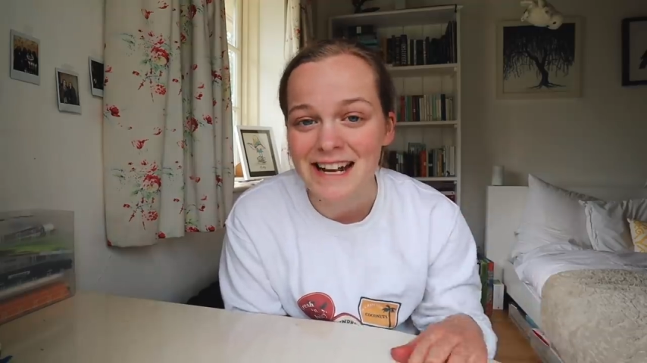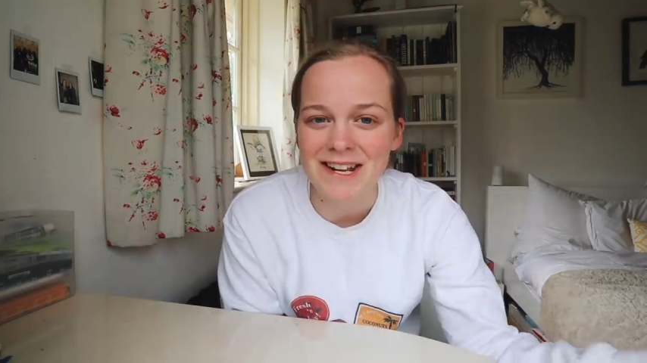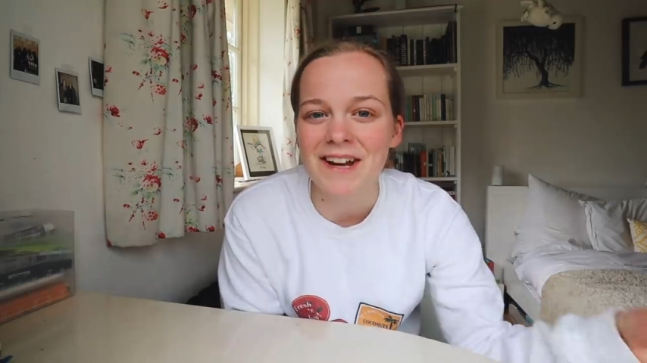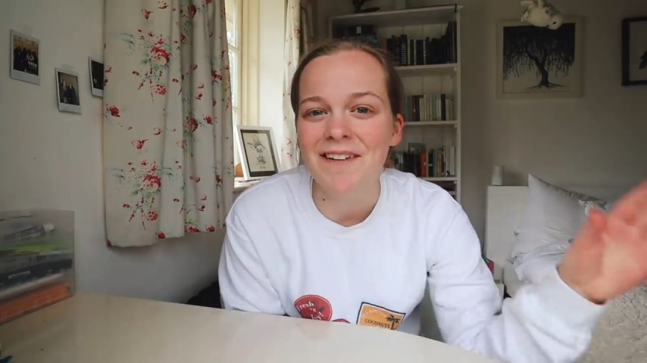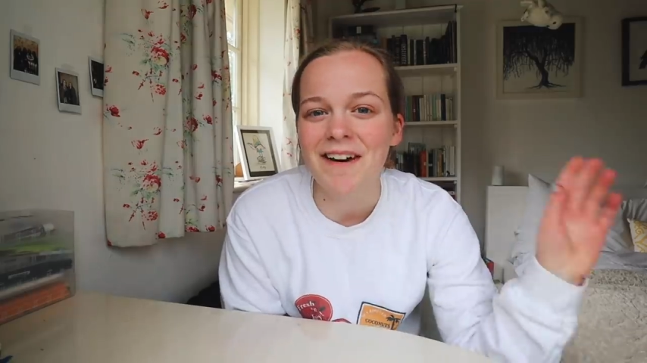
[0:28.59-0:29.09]

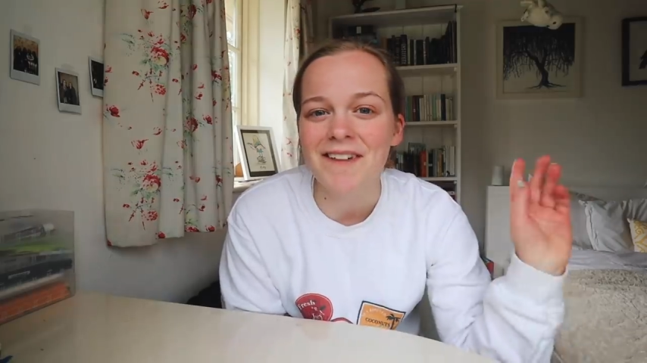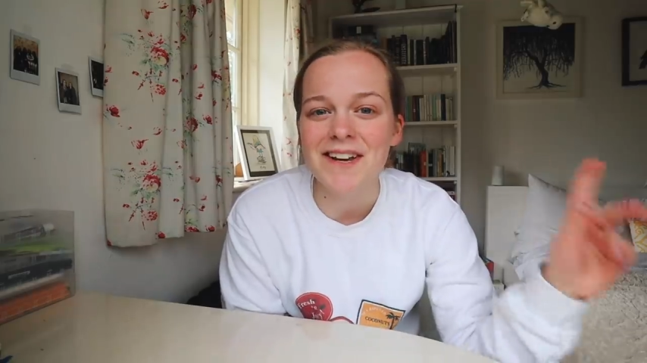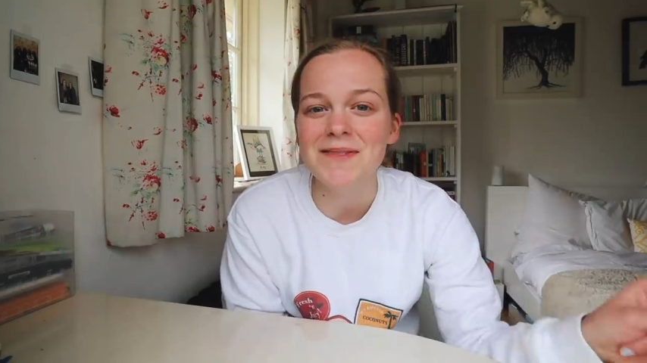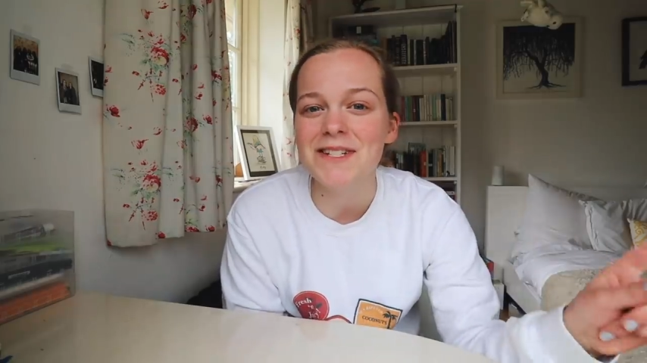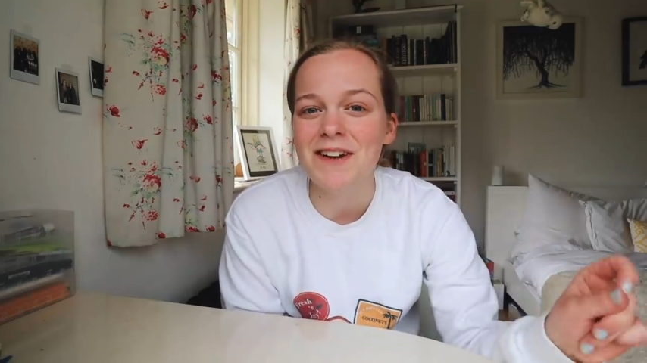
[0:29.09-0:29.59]
So I'm
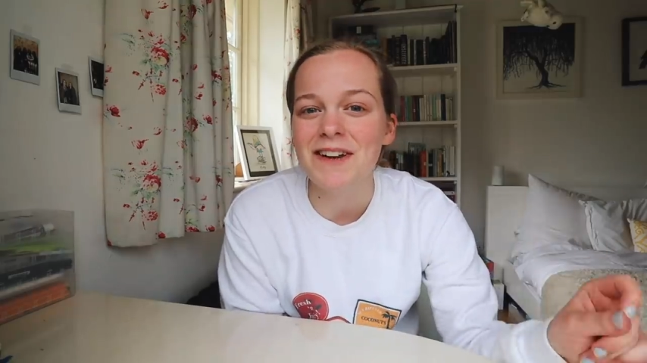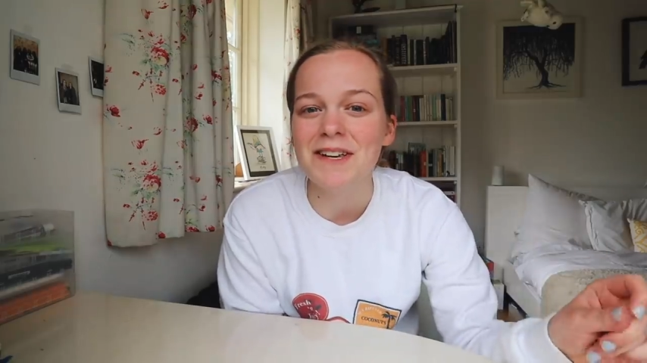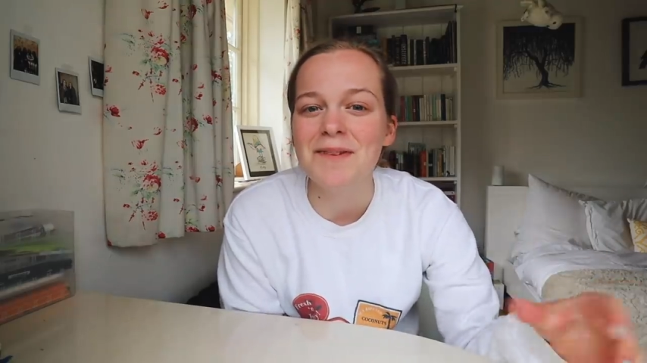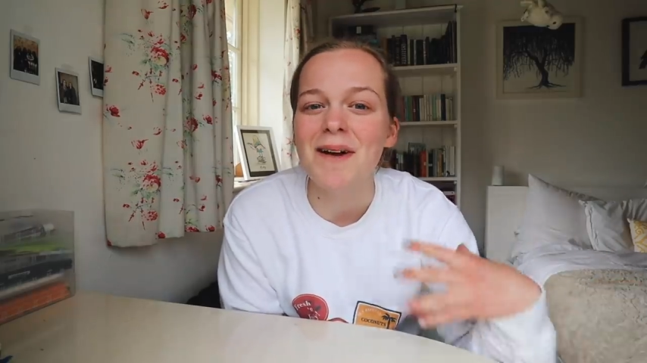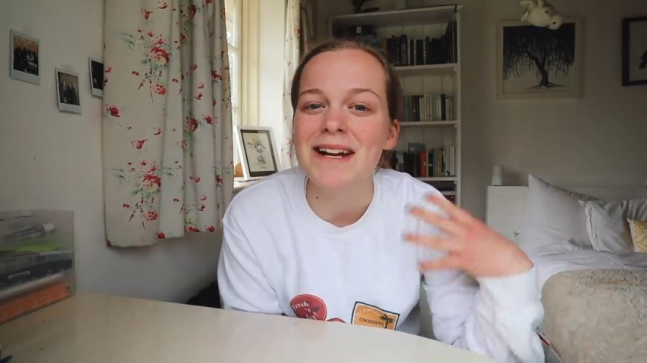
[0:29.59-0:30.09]
going to be showing
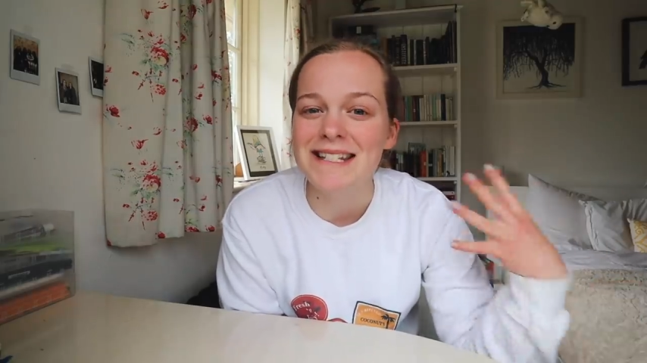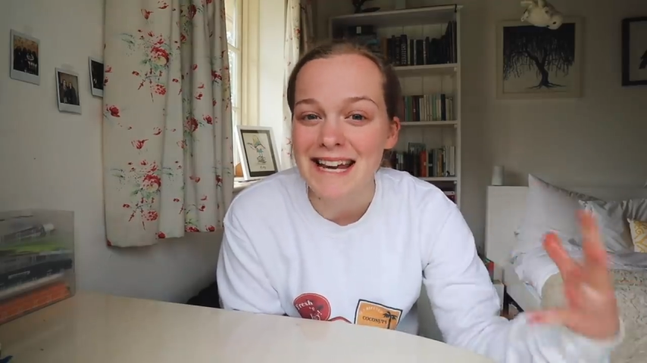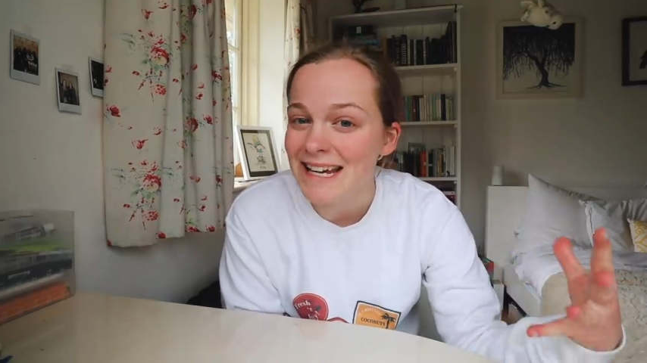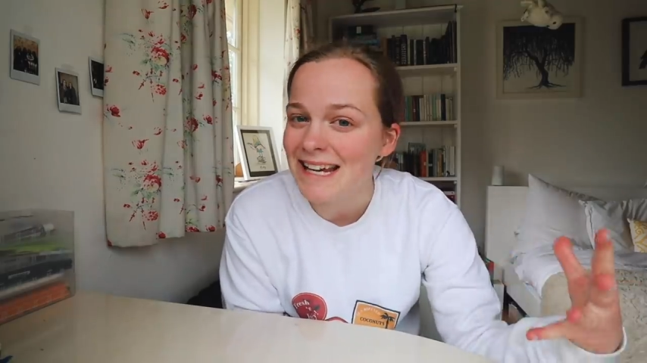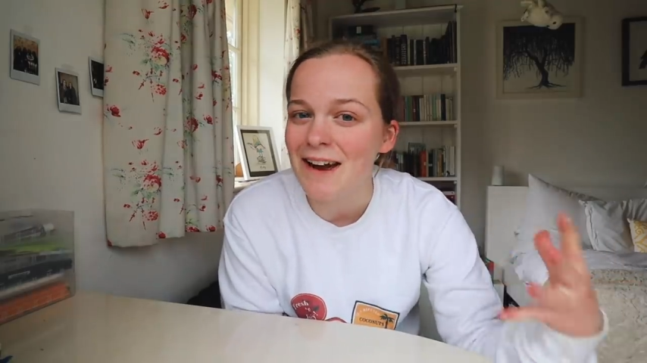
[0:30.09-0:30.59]
you my
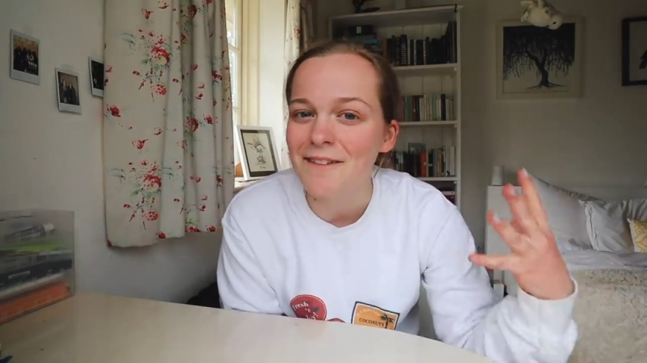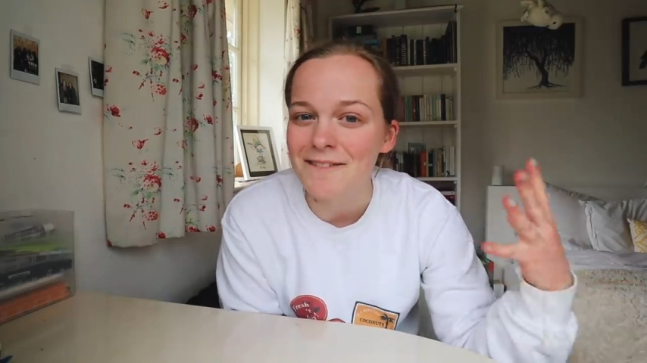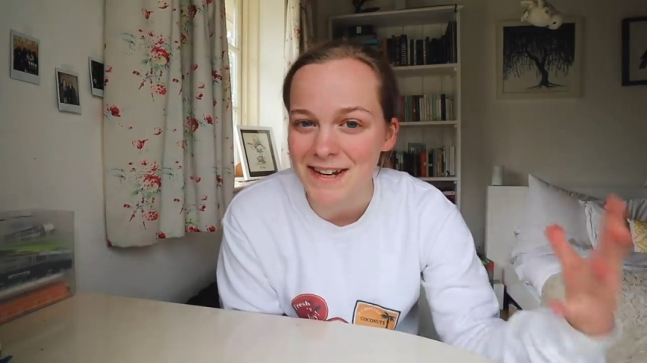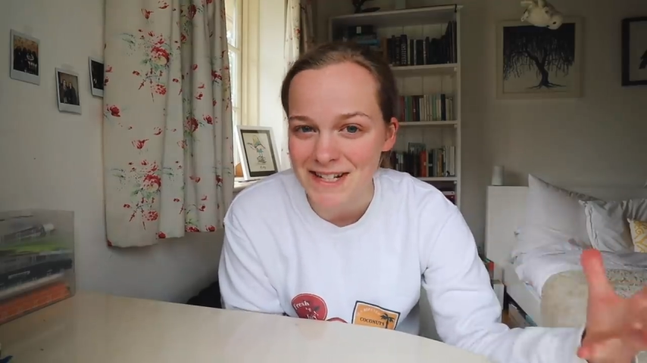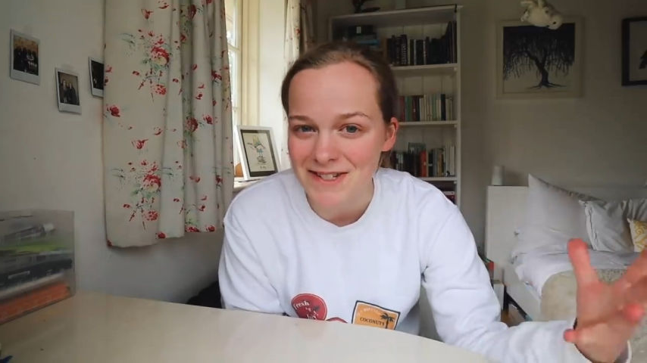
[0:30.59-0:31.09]
daily
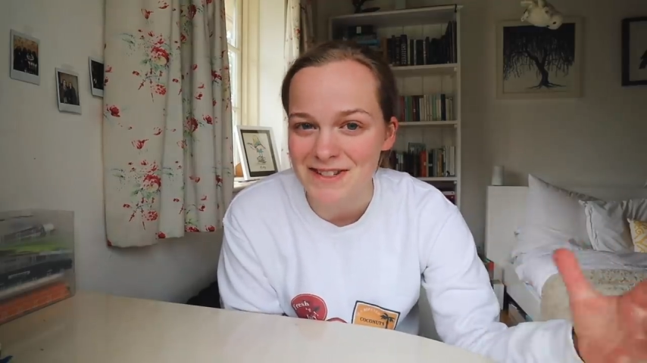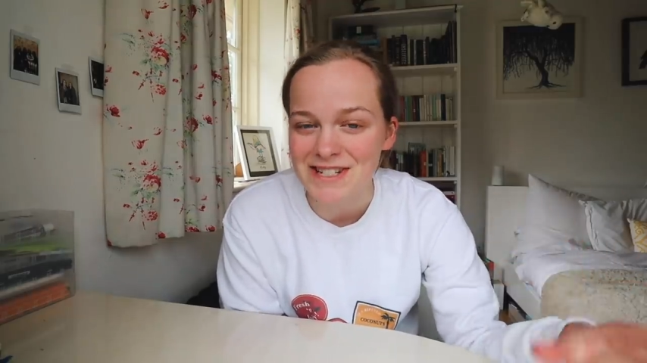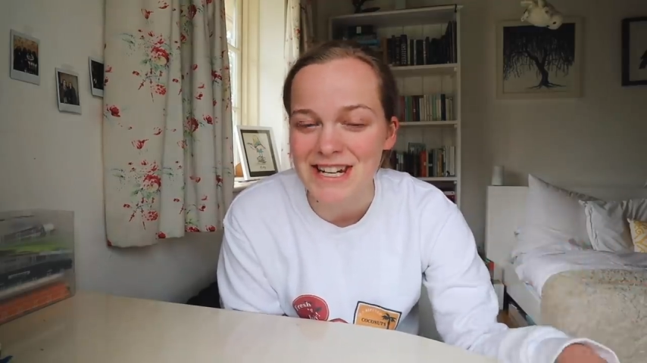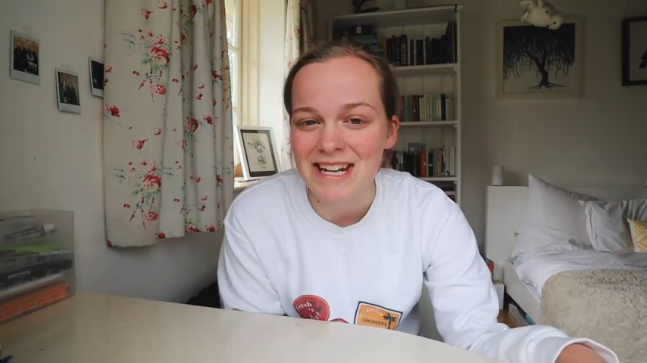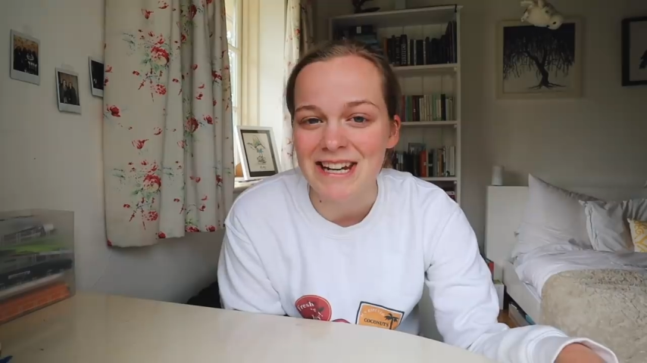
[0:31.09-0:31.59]
fitness
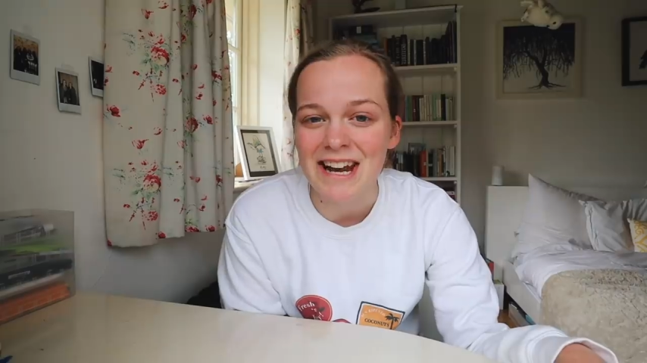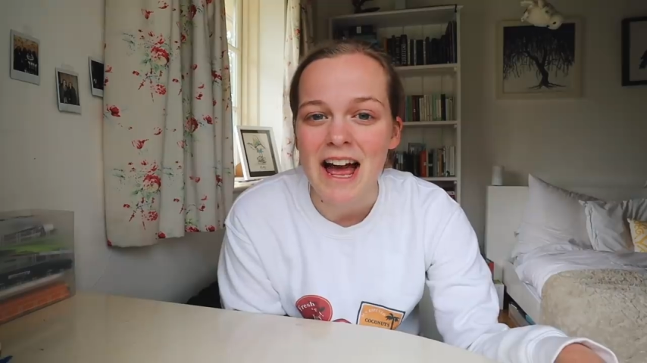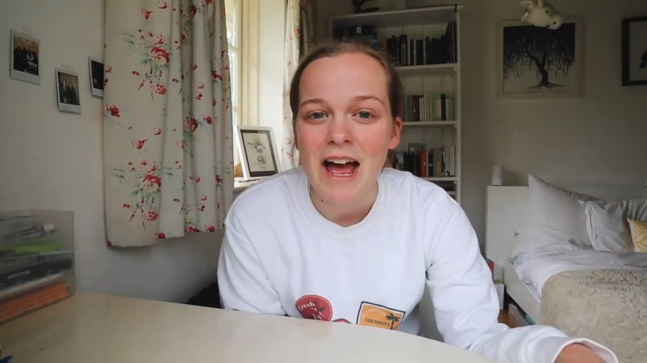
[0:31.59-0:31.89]
routine.